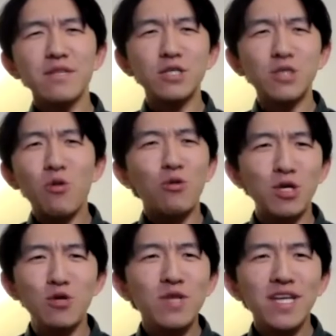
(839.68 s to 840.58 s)
So
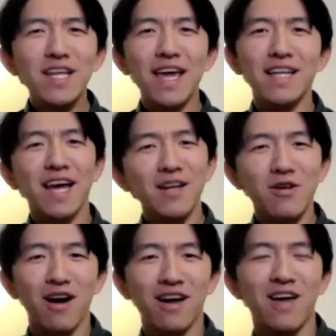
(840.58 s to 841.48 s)
you did a TED
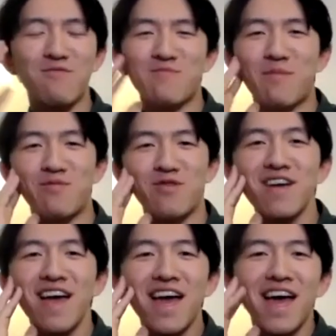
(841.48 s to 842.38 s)
talk, I remember,
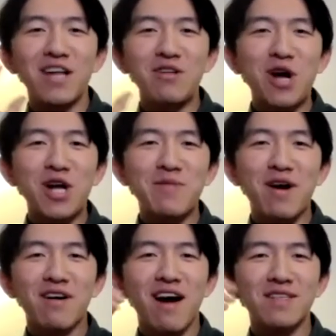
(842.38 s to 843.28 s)
and you talked about
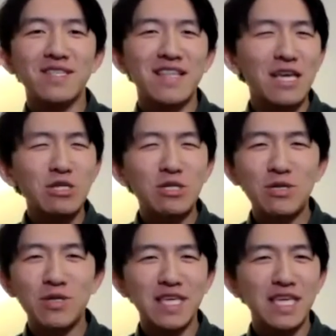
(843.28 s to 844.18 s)

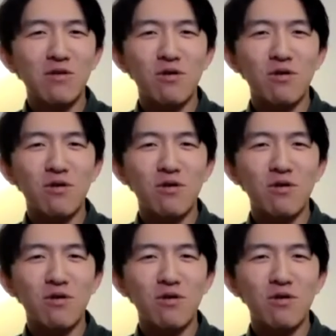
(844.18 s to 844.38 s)
constellational thinking or